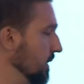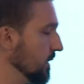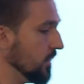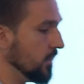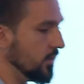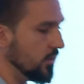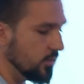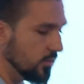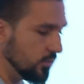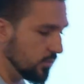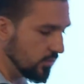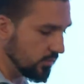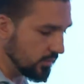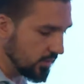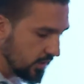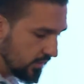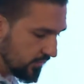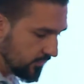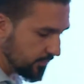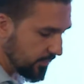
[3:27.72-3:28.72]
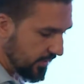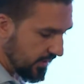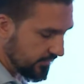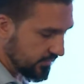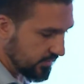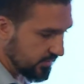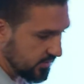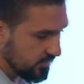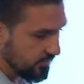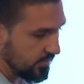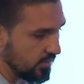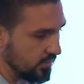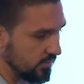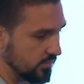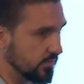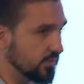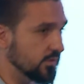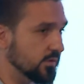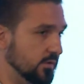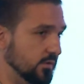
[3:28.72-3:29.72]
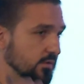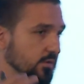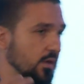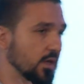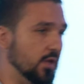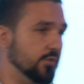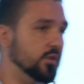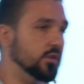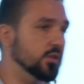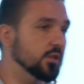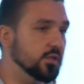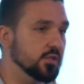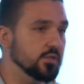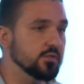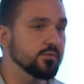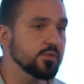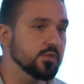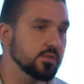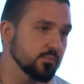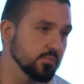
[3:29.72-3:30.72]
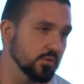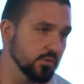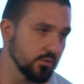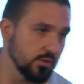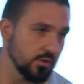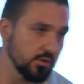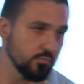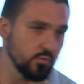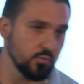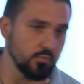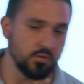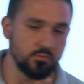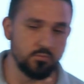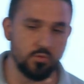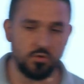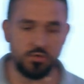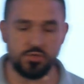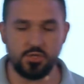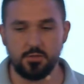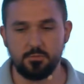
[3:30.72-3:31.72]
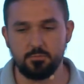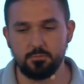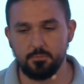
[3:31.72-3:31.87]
You don't have privacy because everything is visible in the public blockchain.